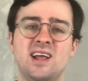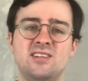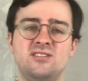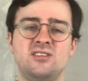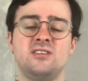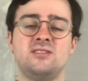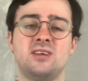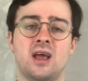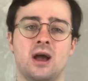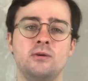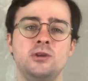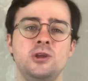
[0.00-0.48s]
that
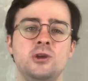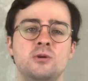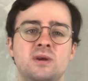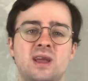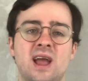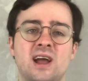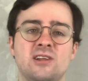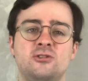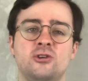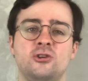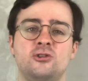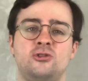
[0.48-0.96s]
is how you
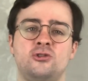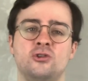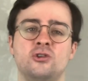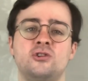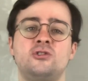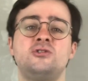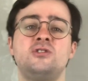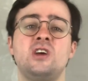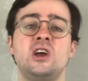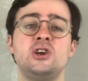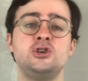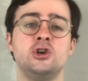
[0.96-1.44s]
get a
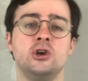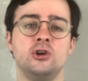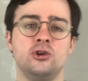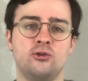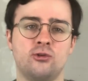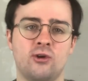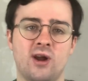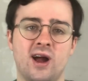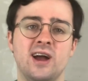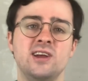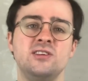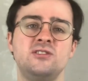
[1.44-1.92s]
succession
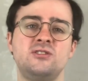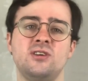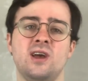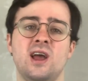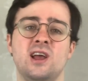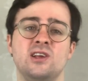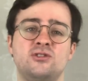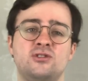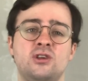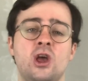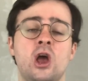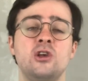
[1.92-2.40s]

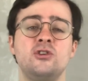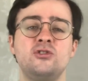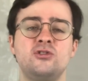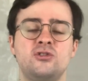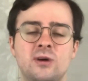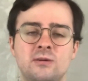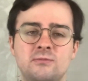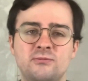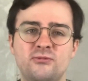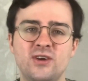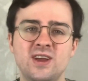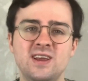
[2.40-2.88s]
crisis.
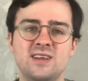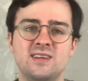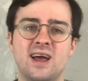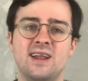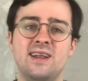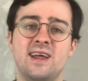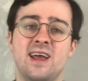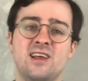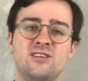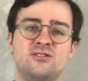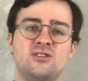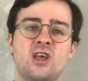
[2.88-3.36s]
Something
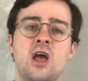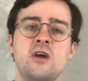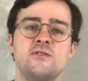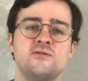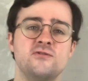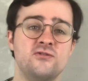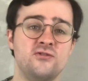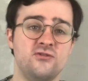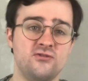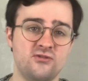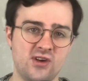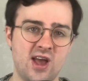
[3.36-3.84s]
that is
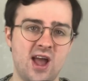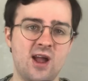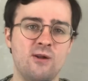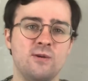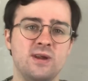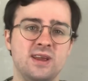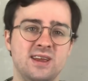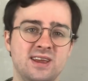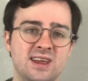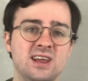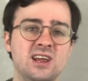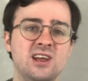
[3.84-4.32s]

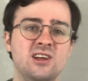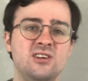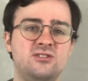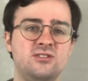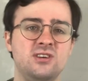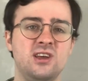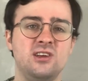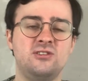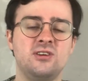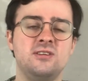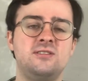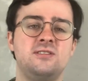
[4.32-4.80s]
very
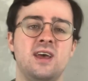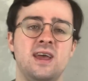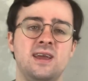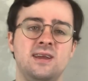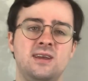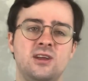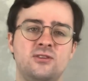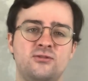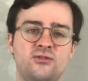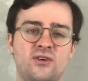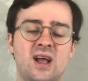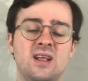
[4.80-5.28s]
easy to
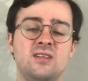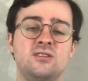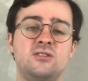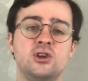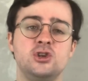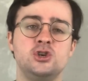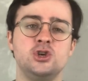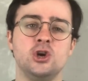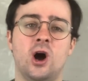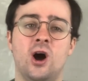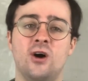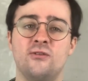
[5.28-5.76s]
take
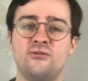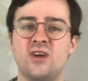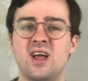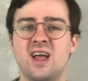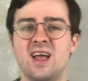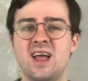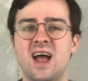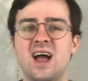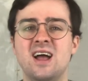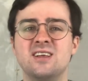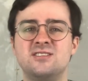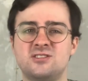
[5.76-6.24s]
advantage of,
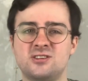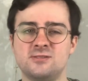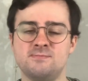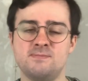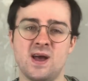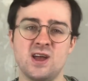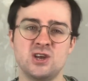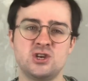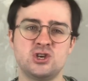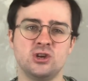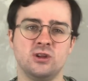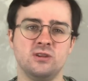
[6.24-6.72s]

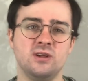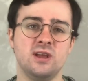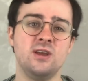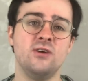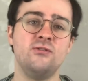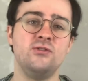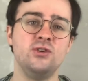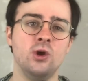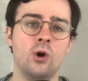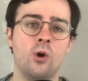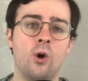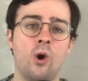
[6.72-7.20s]
especially
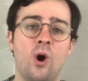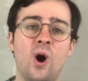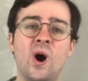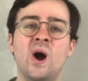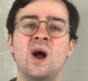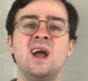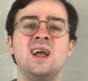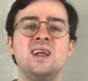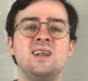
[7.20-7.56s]
if you're